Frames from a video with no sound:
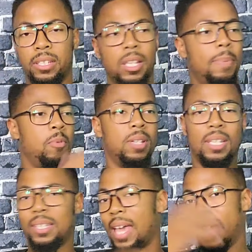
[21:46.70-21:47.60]
sleeping with
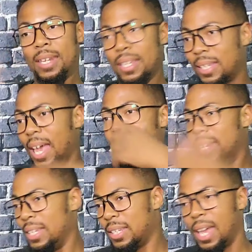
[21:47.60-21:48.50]
this guy and this guy and
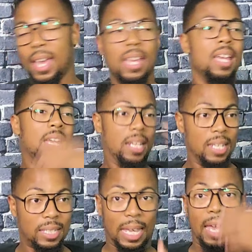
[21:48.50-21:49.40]
this guy and
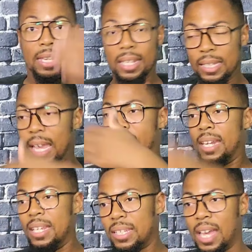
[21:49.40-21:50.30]
this guy and this guy
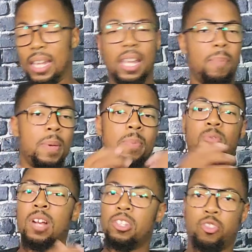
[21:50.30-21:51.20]
and this guy. Let people
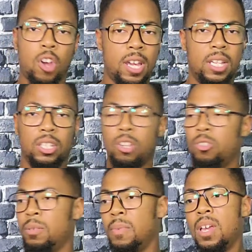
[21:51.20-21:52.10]
run trains
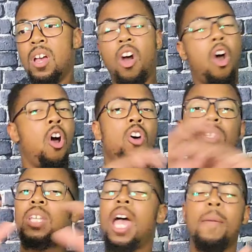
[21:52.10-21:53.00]
on them, all
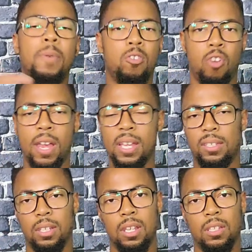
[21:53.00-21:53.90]
type of
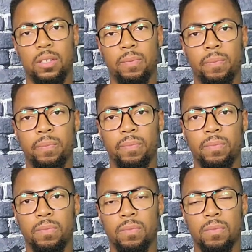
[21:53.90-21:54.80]
craziness.
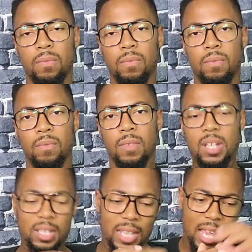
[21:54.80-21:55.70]

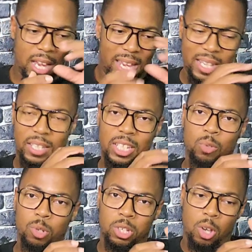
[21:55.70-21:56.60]
Because their
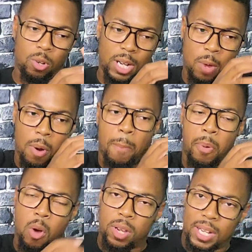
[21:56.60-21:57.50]
innocence was stolen, they were
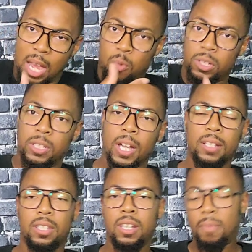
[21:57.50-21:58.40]
broken, that was
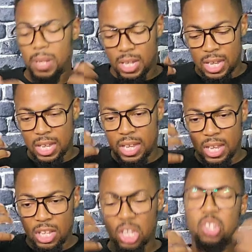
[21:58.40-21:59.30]
done to them, and
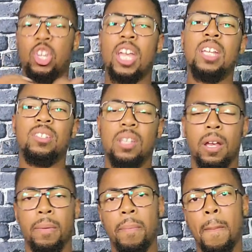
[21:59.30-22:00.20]
it changed them.